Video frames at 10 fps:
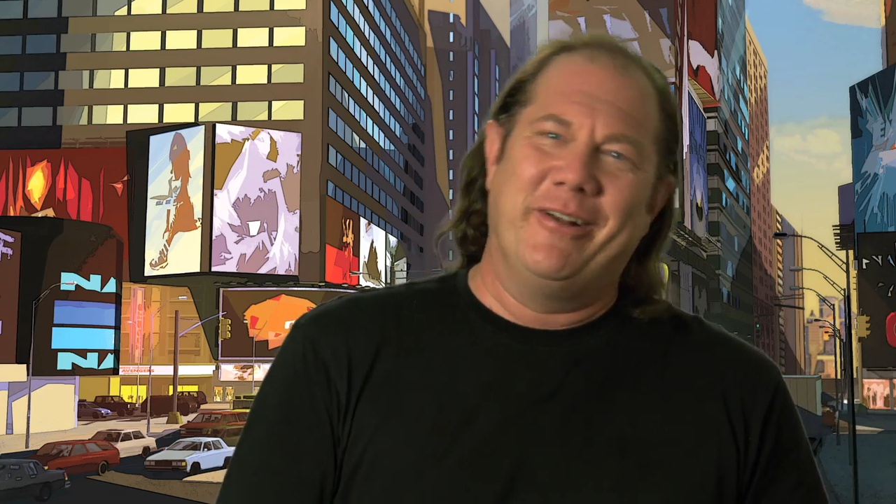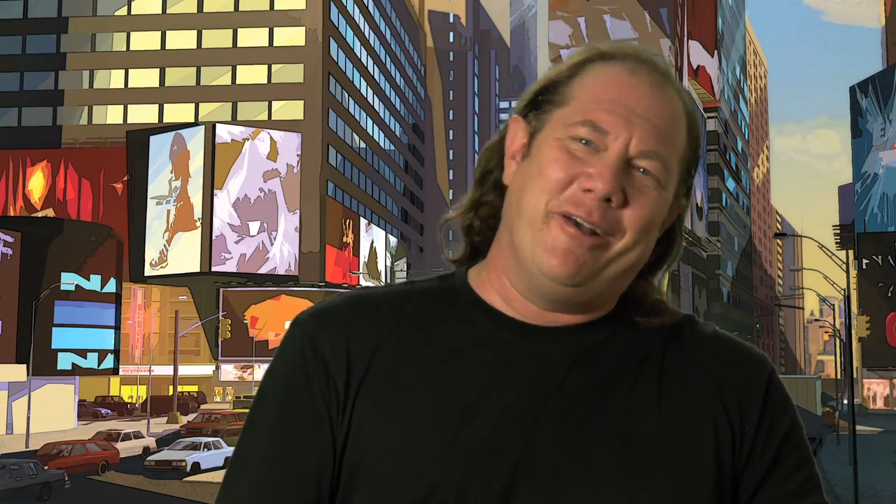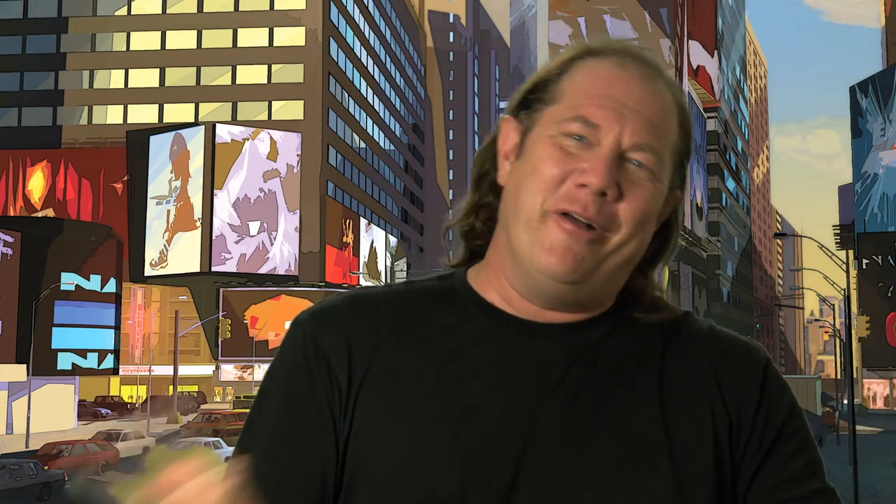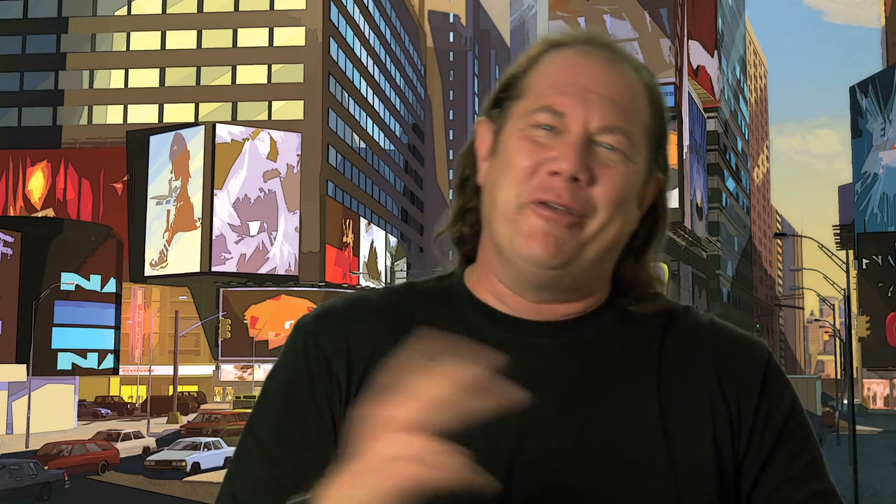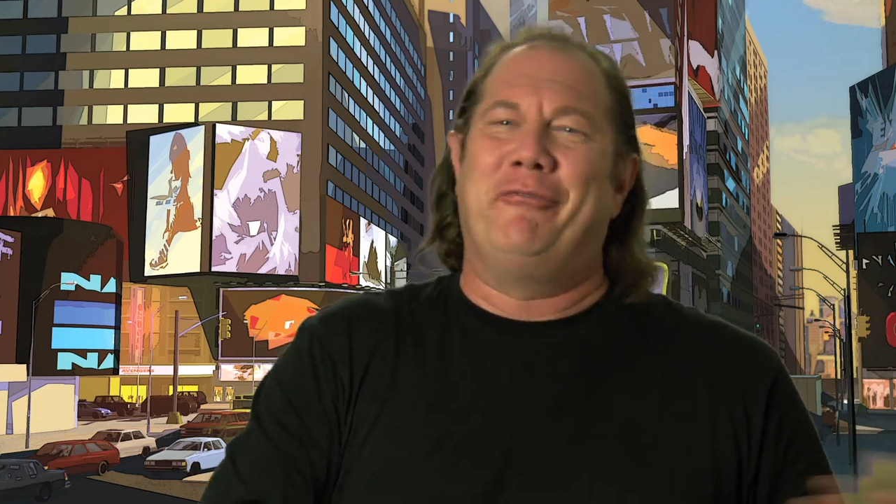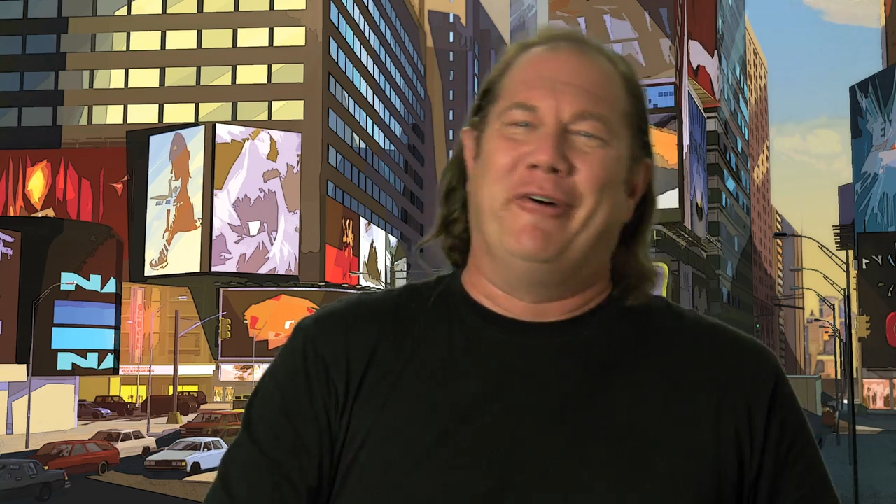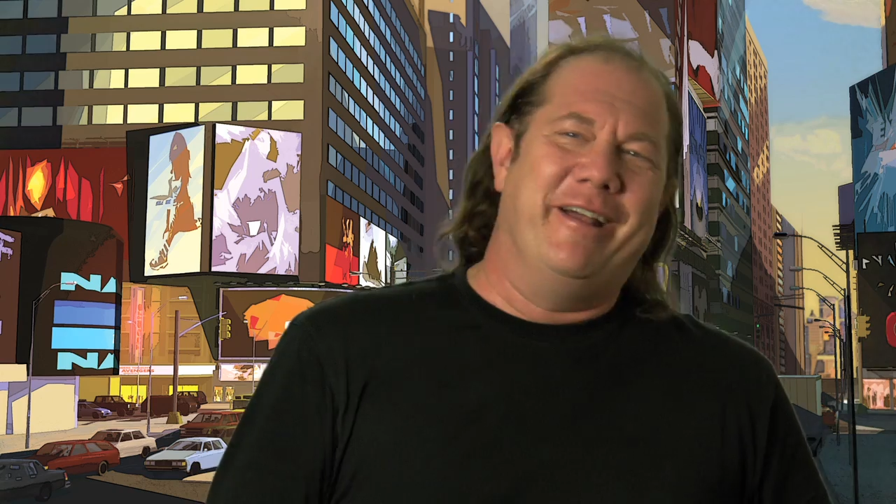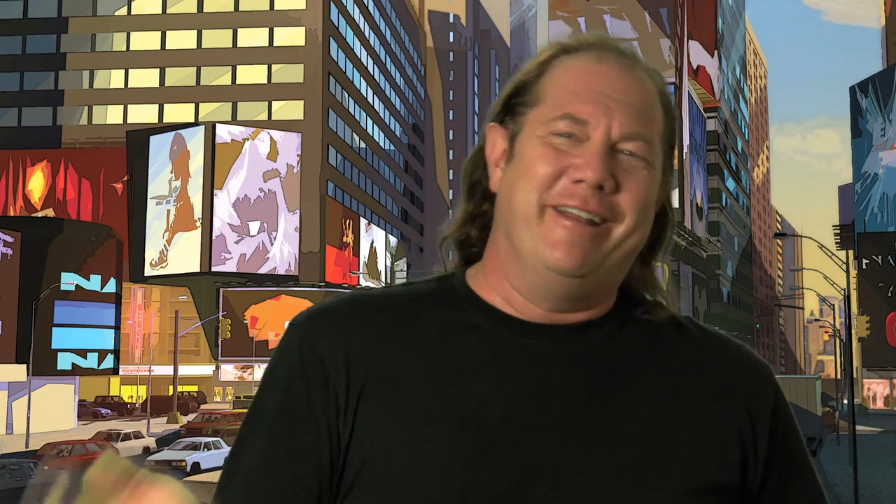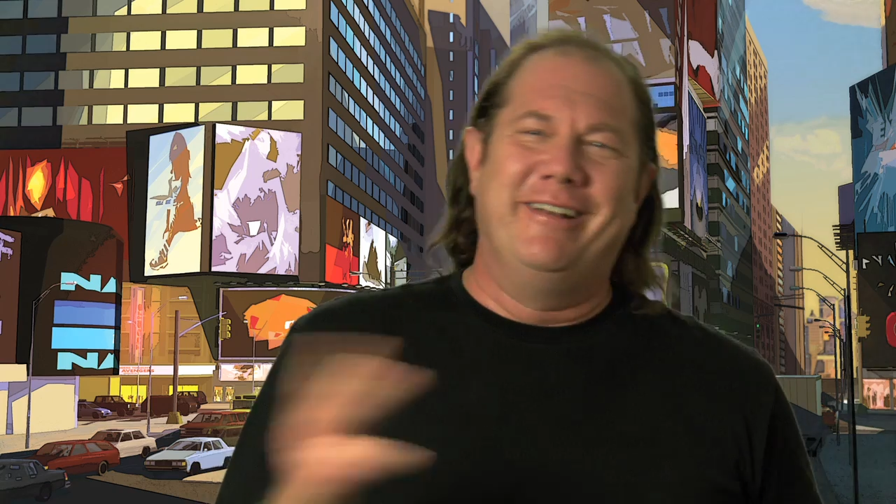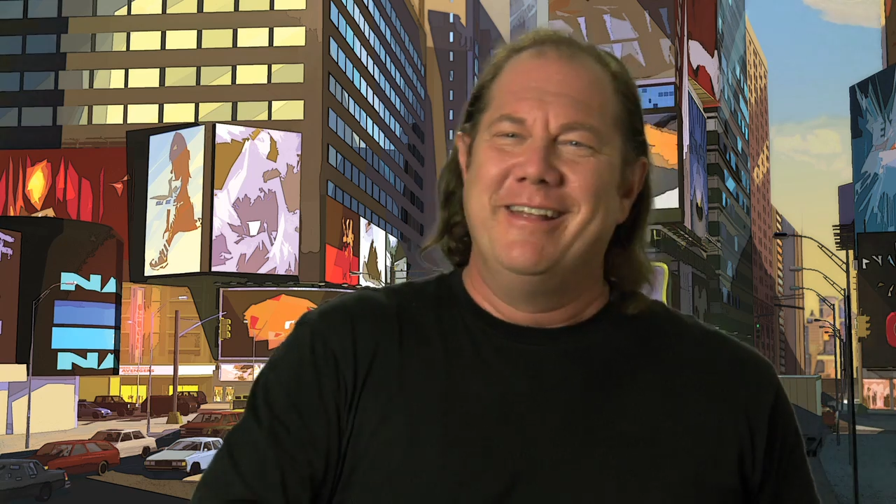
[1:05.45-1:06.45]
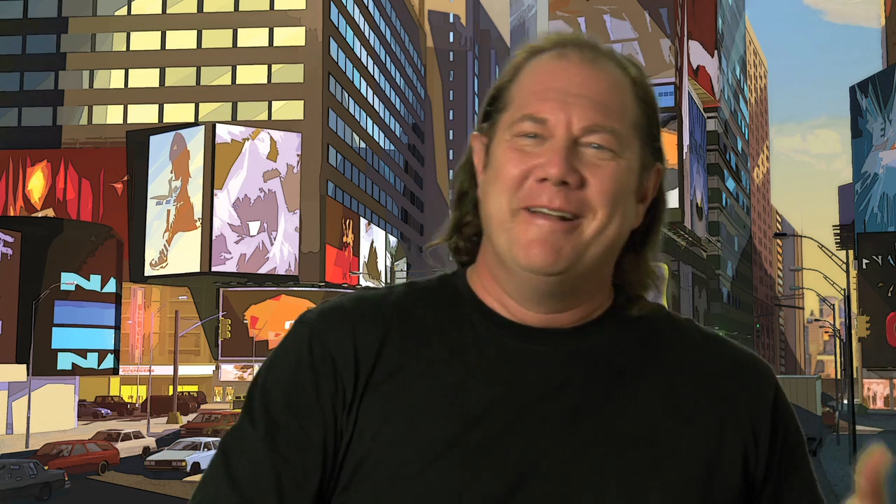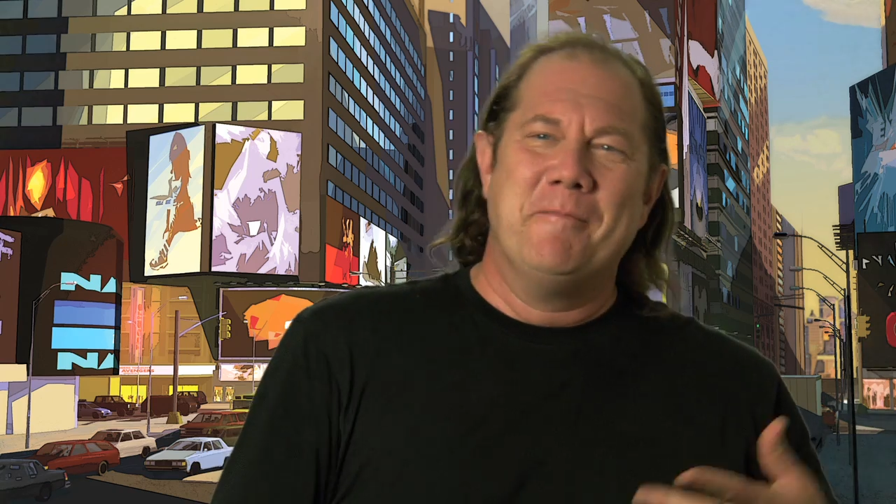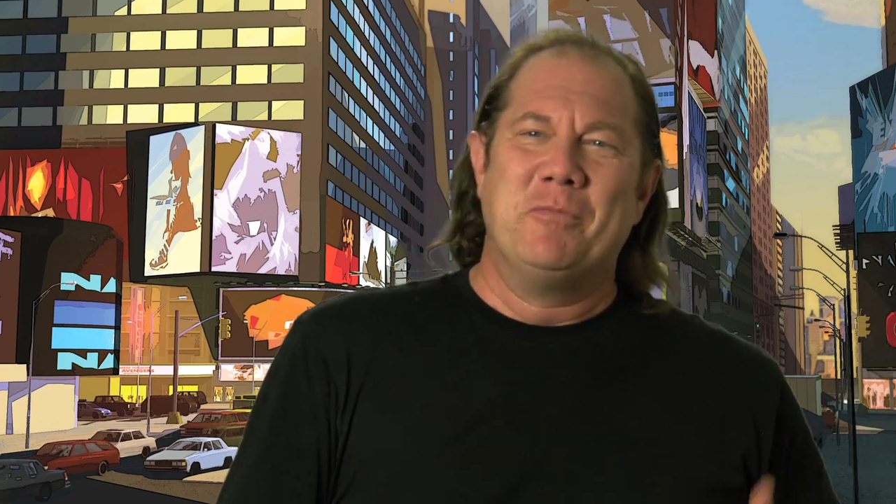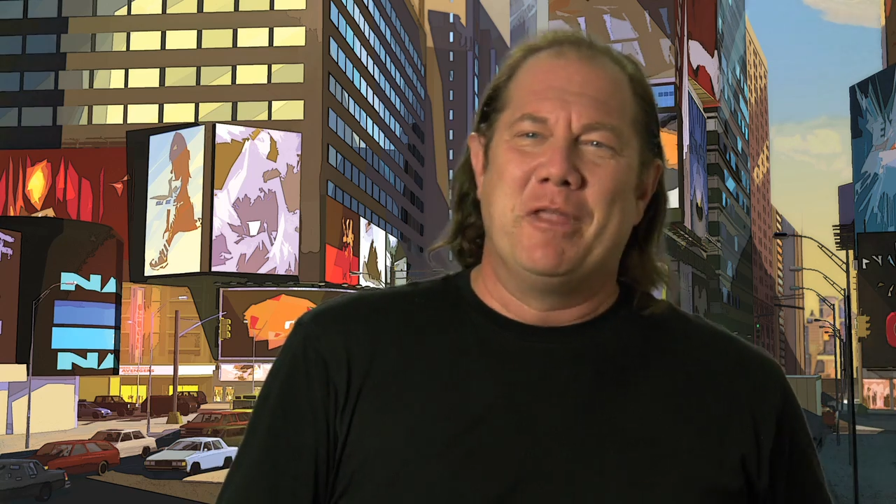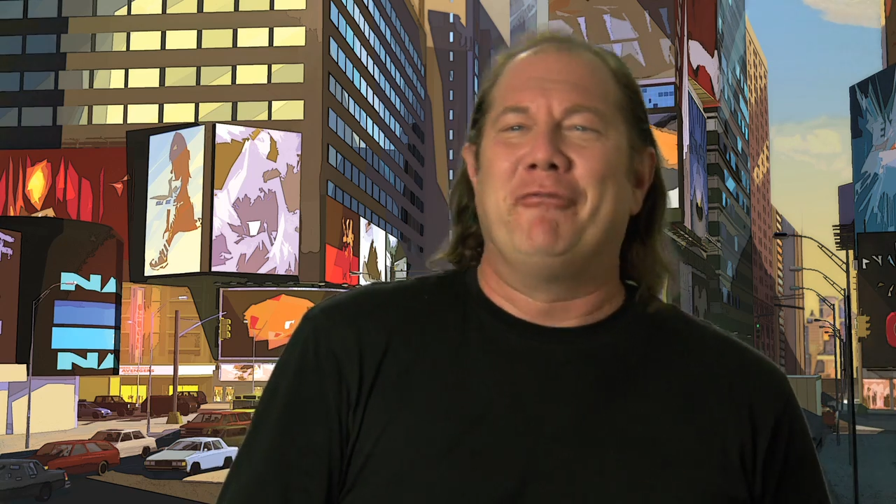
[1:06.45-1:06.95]
it's all the fun.
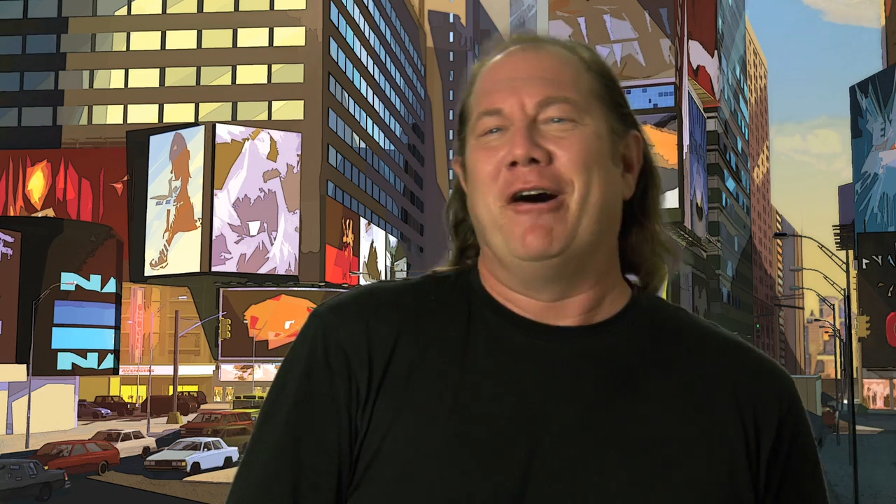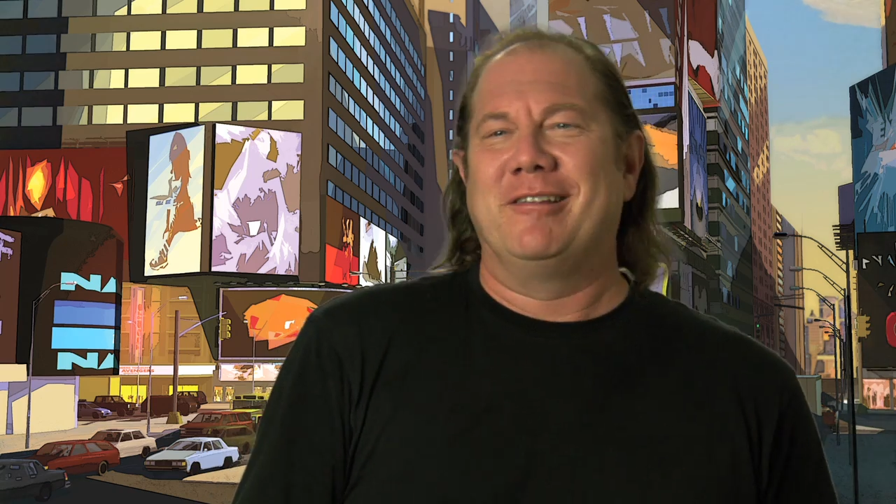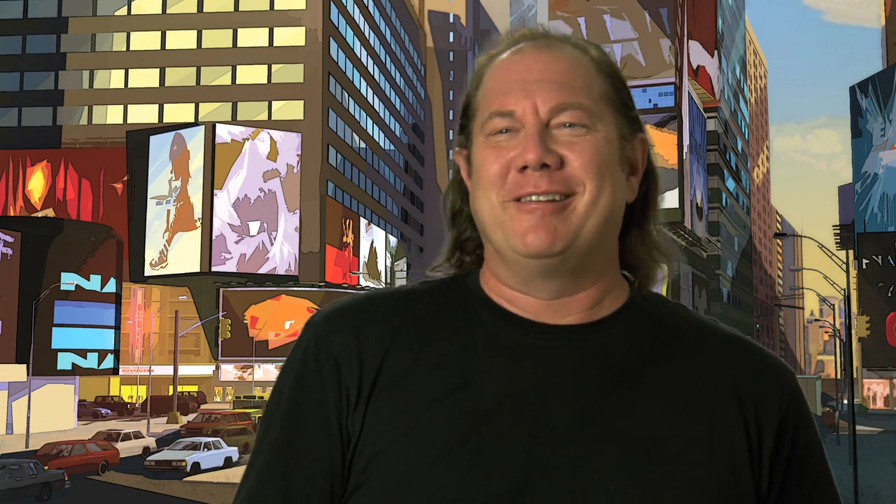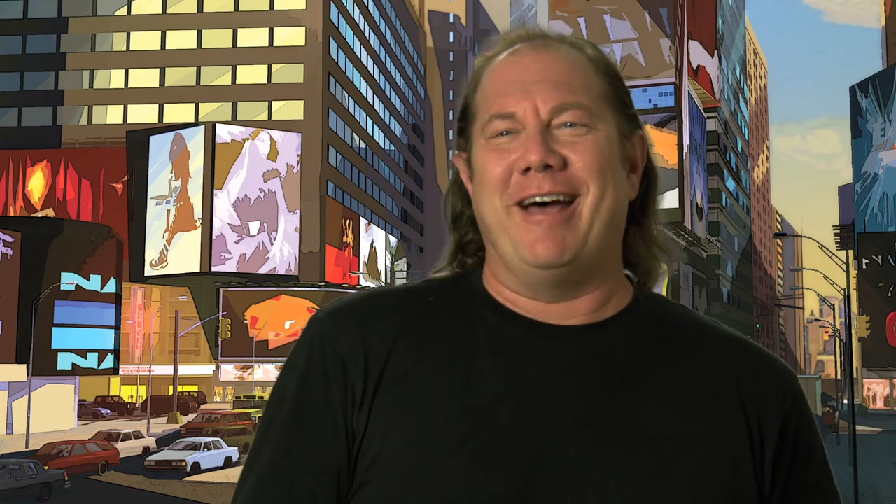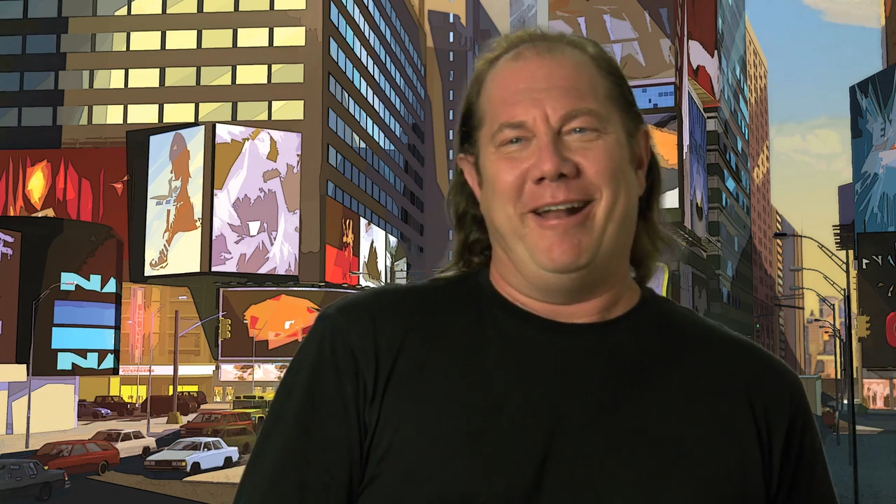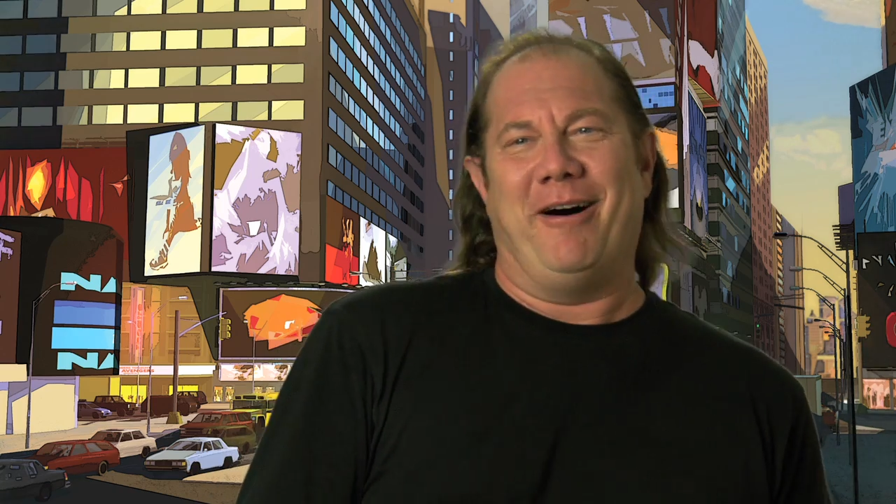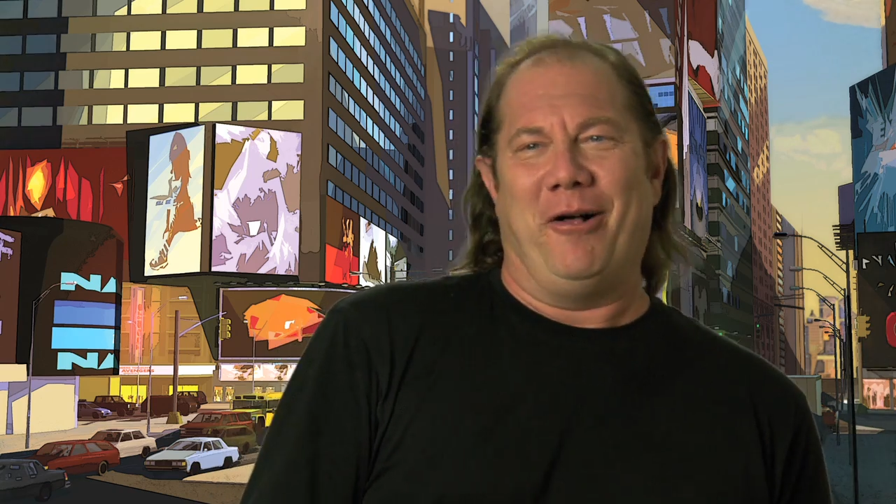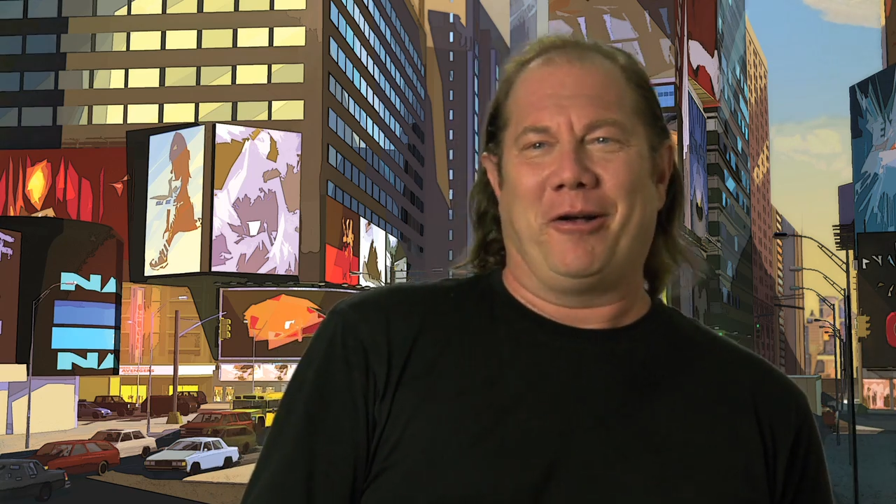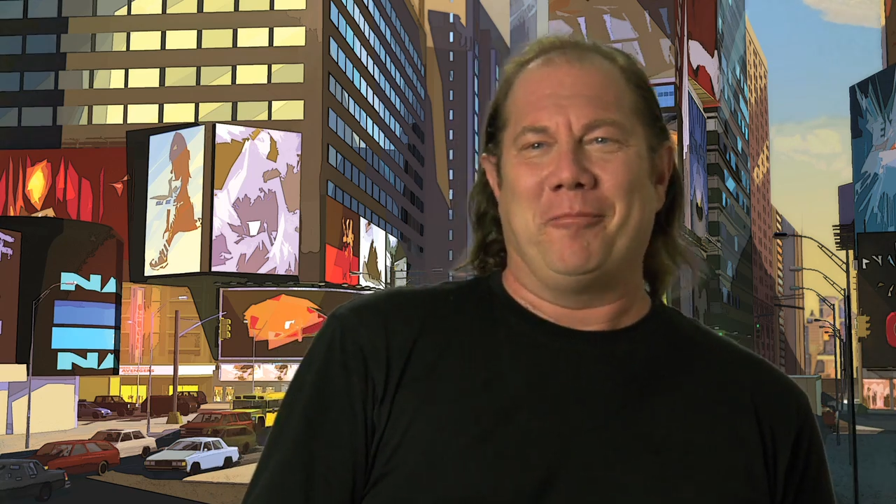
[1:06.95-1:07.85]
The fun side of Hulk.